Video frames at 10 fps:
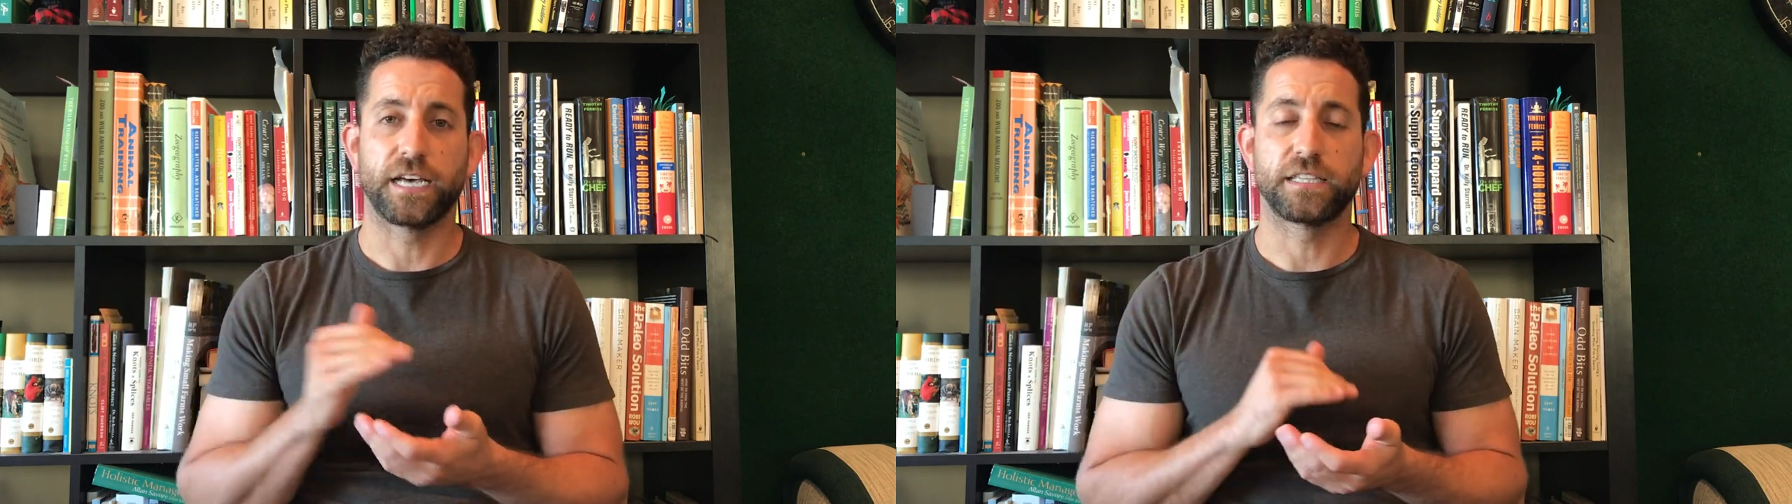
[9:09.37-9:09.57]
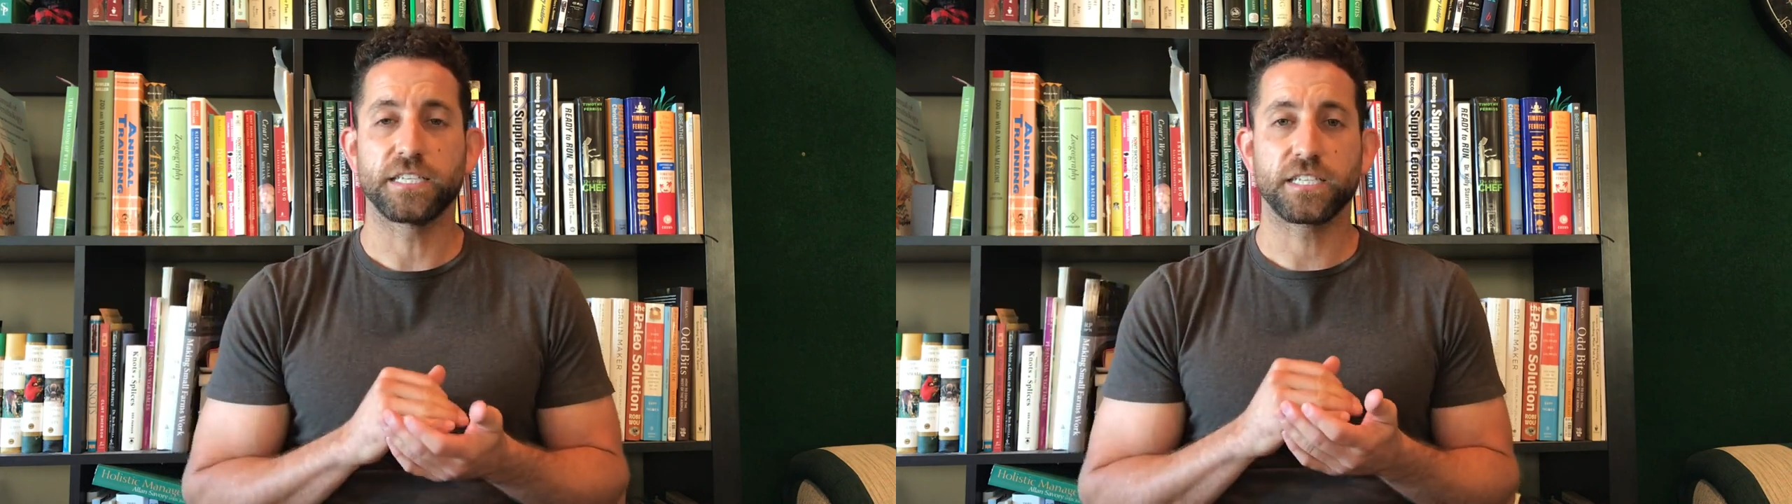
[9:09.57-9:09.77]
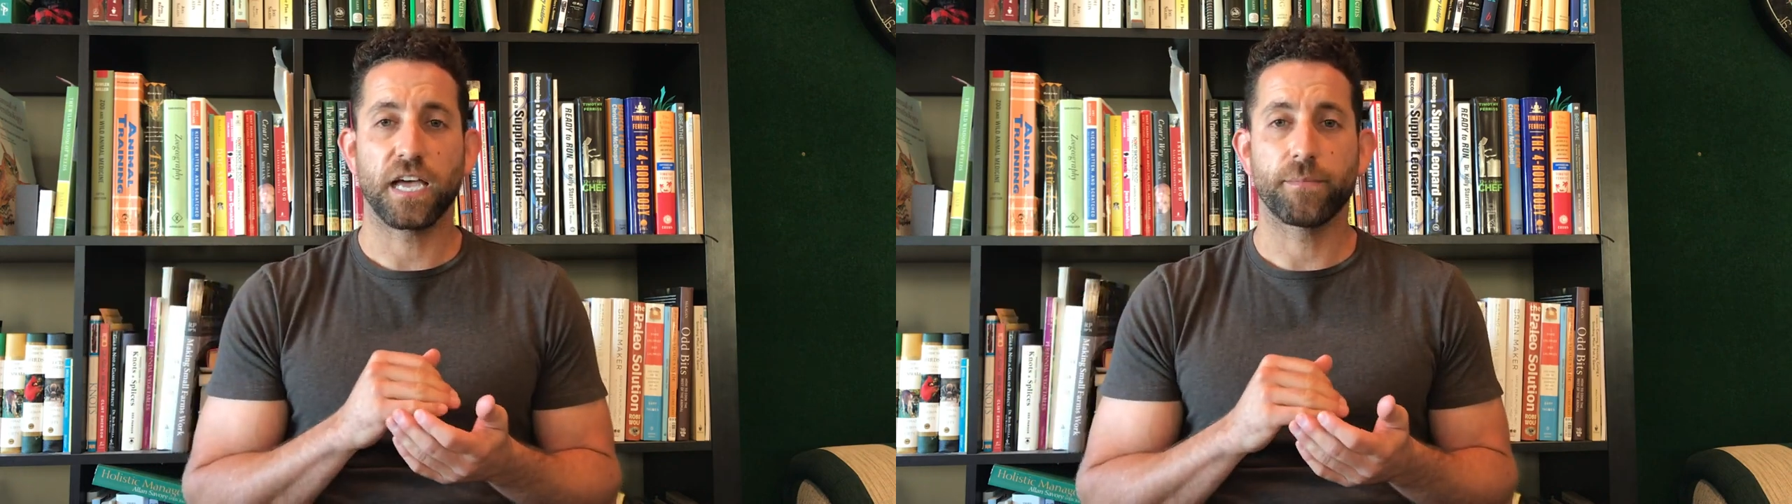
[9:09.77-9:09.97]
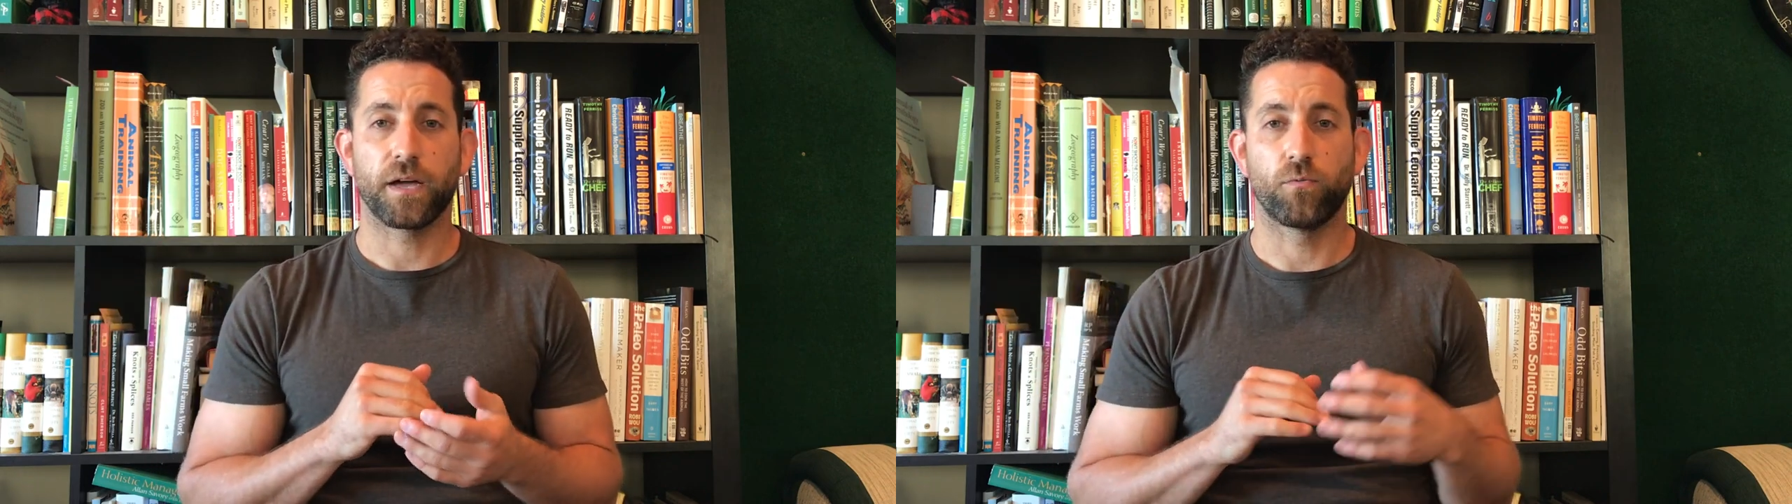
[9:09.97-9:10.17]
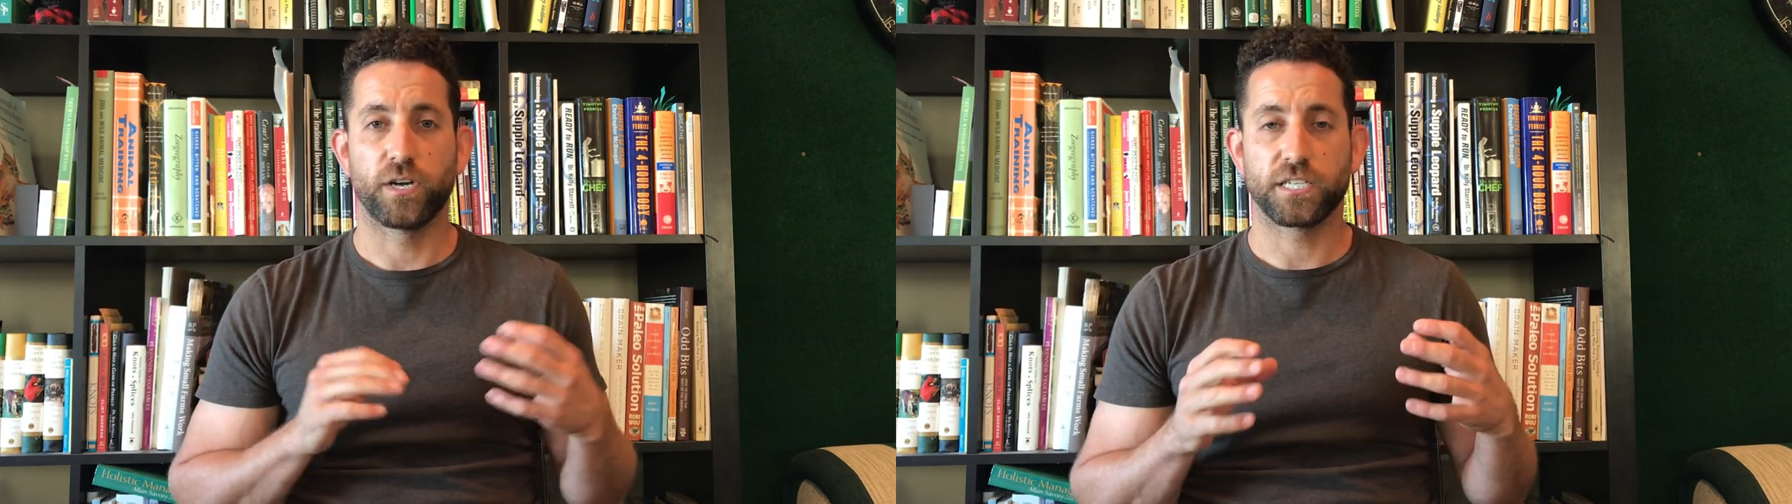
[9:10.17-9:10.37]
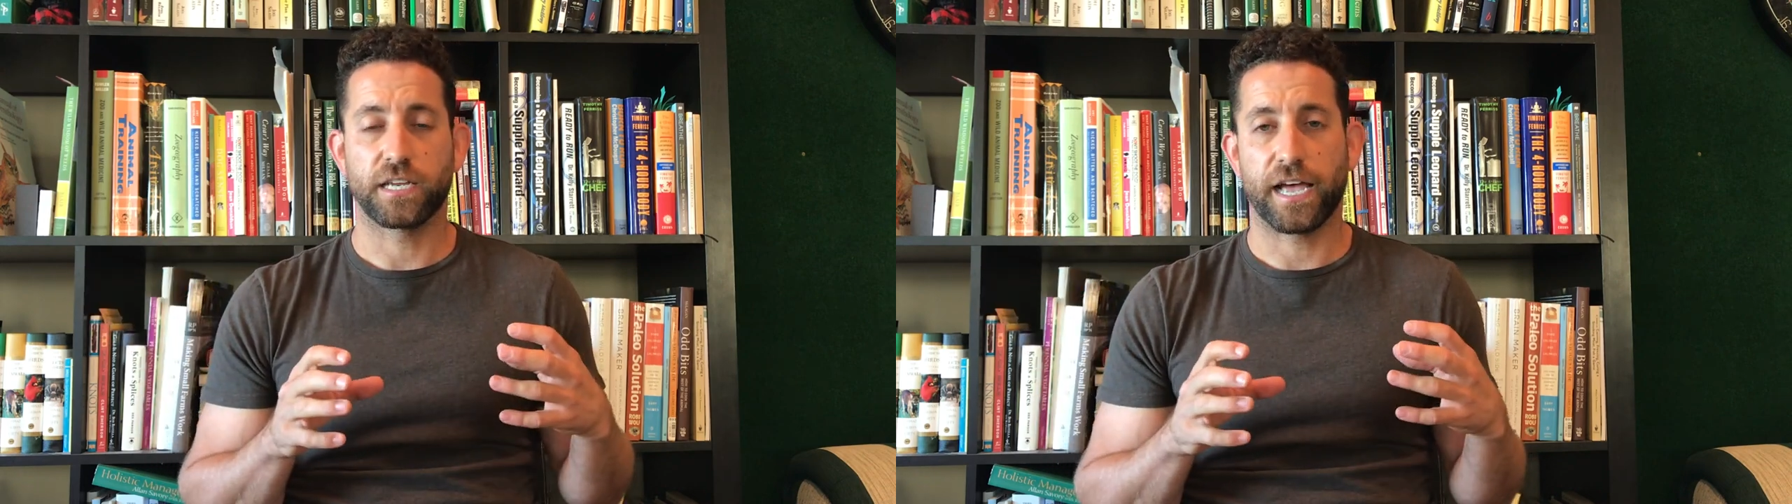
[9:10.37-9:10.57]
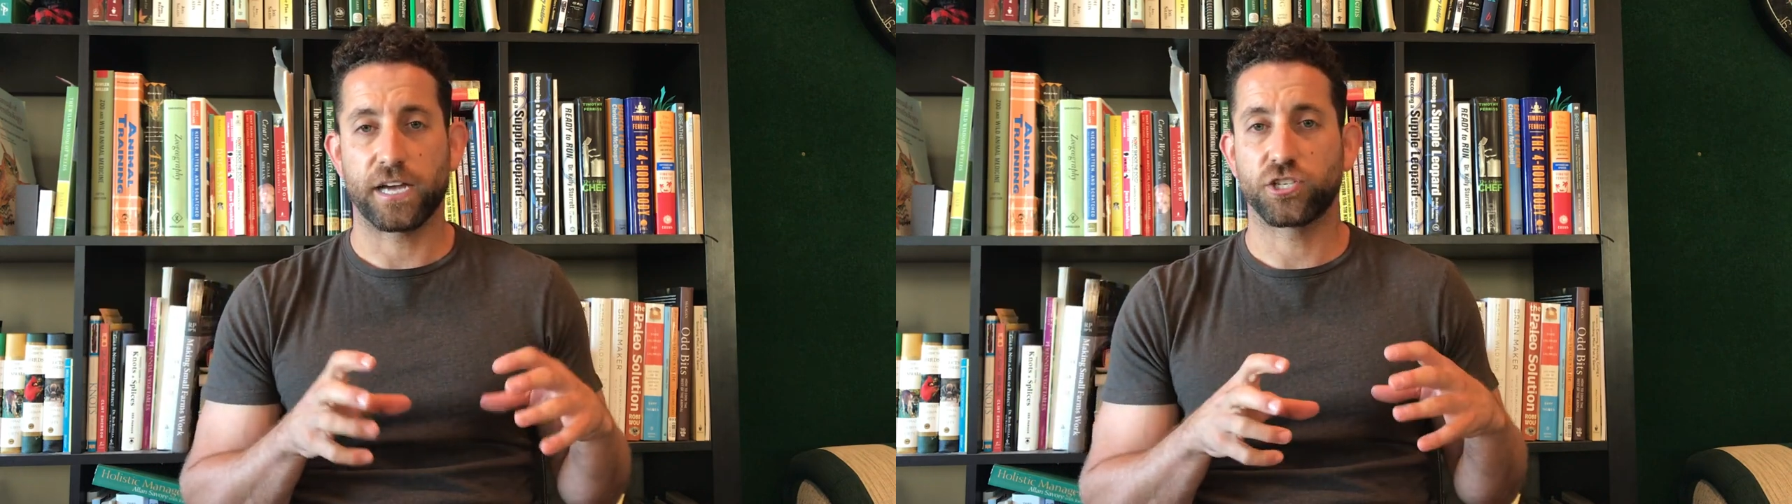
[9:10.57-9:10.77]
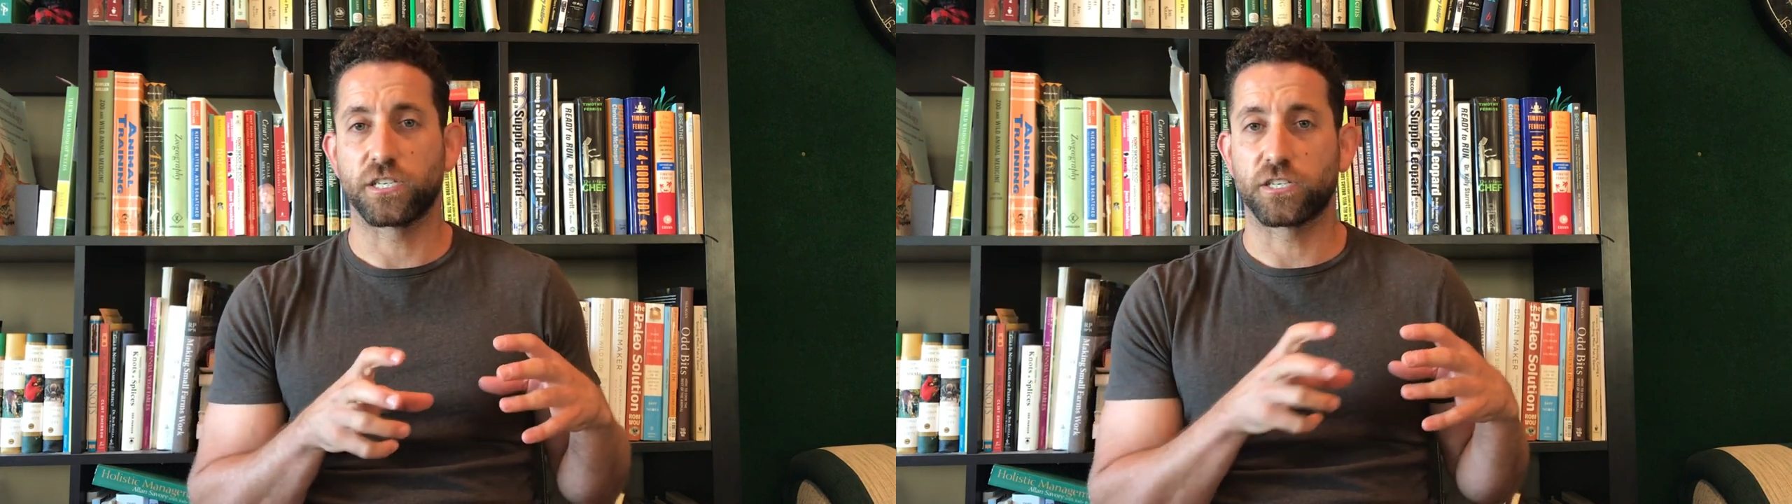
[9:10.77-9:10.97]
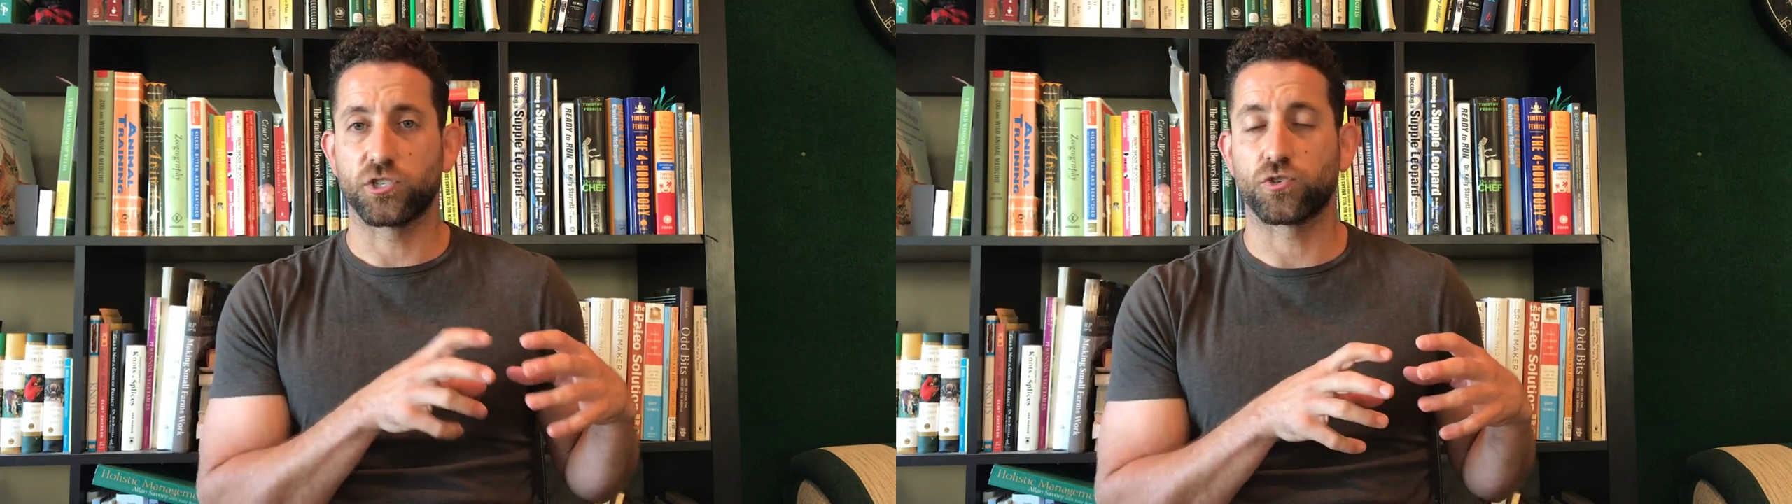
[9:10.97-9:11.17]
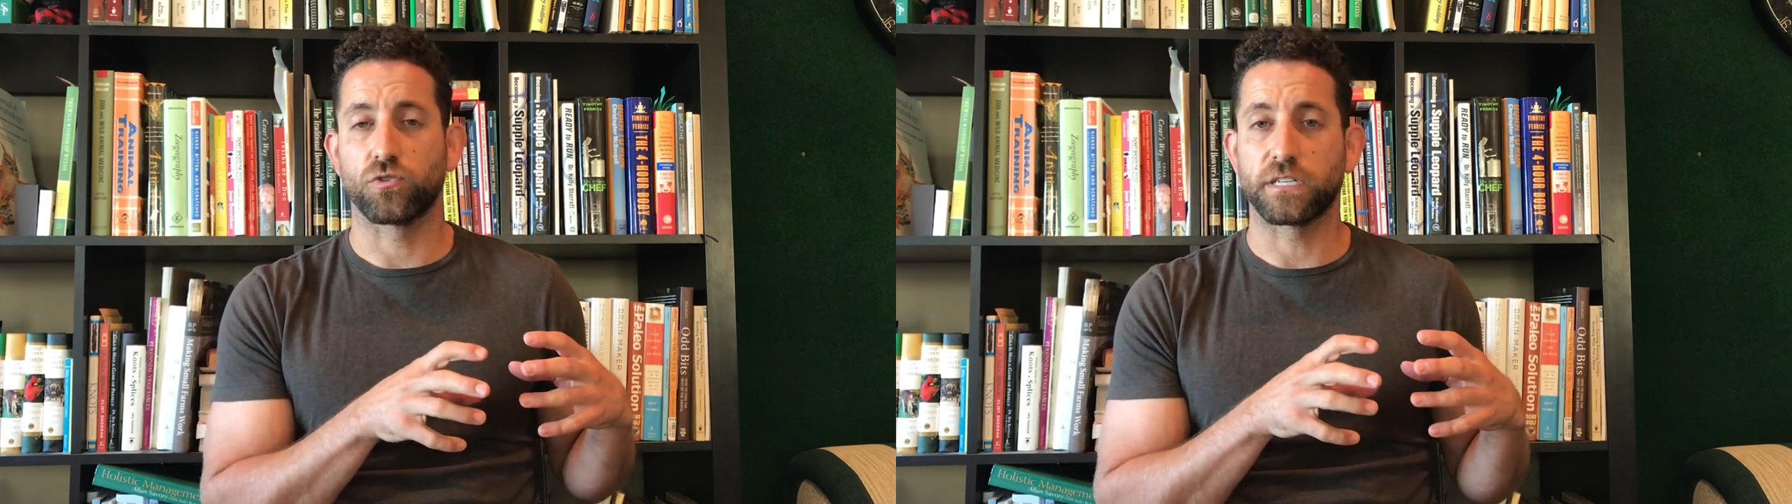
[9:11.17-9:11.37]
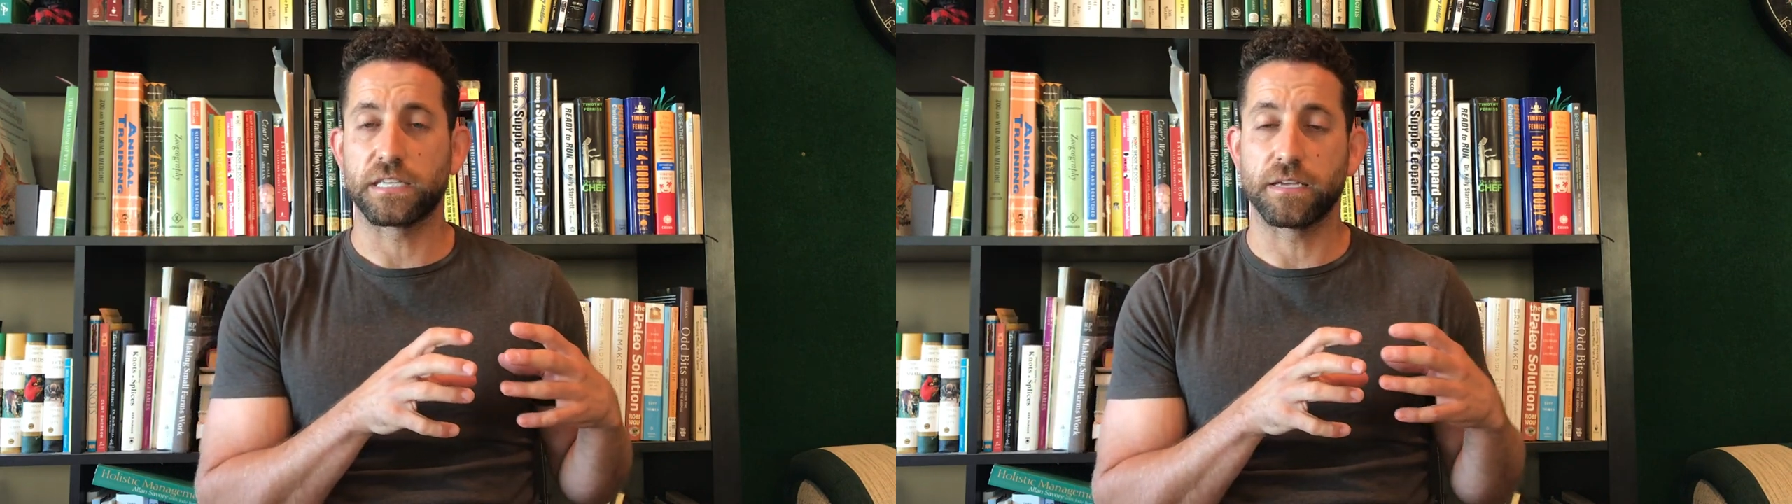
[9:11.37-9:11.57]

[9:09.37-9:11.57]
At this time, I wasn't actually controlling